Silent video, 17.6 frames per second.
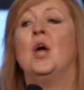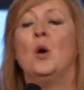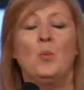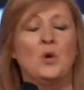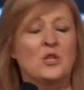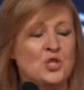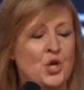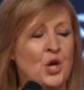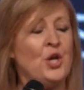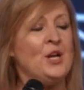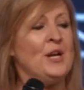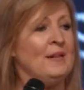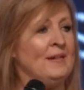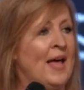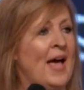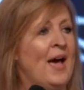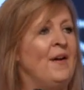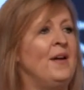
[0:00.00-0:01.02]
we'll turn it
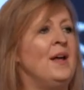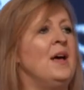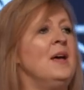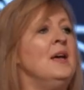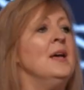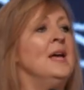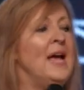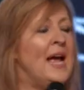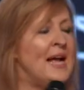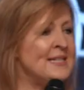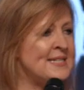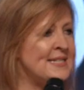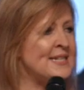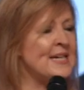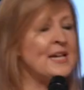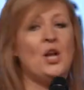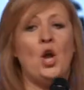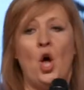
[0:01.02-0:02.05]
louder and
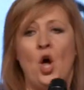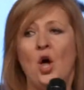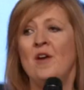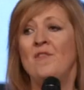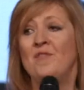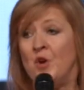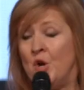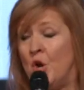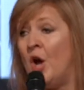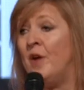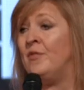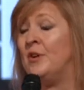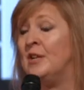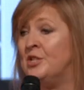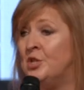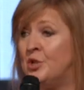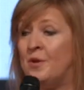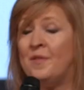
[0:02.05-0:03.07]
sing it over and over
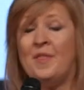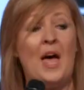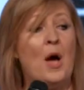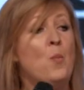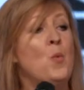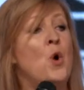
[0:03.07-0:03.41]
until that